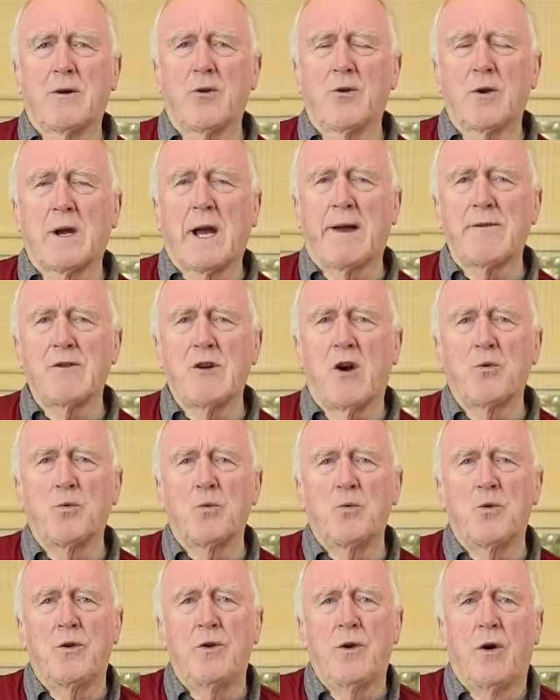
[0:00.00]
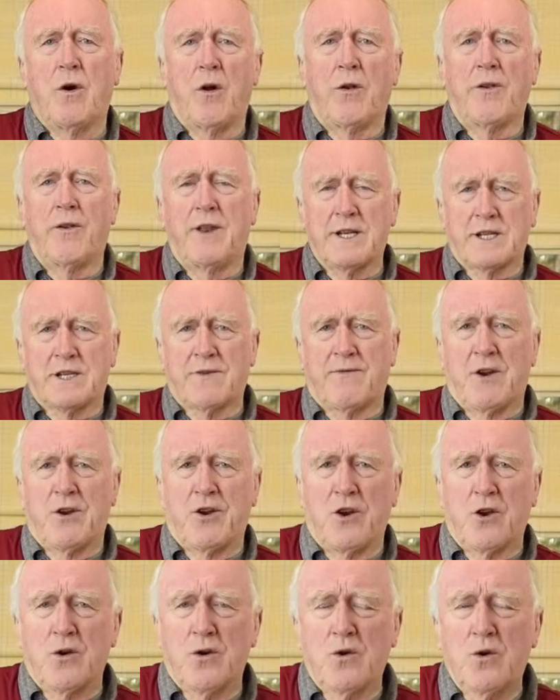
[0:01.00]
going to carry on this
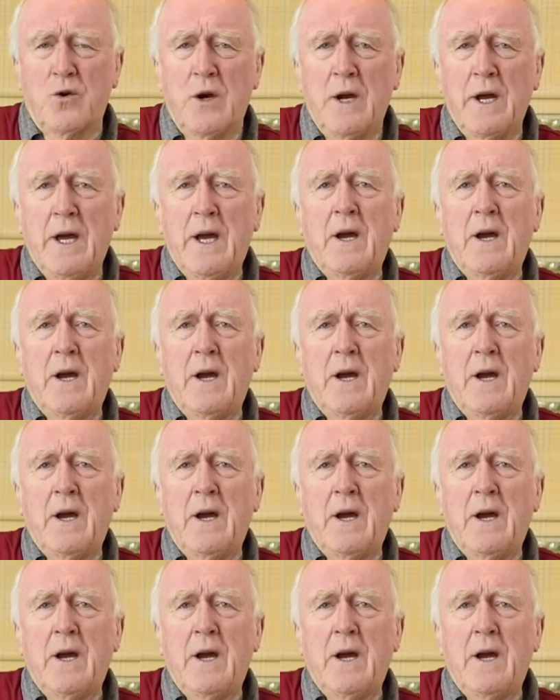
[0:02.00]
video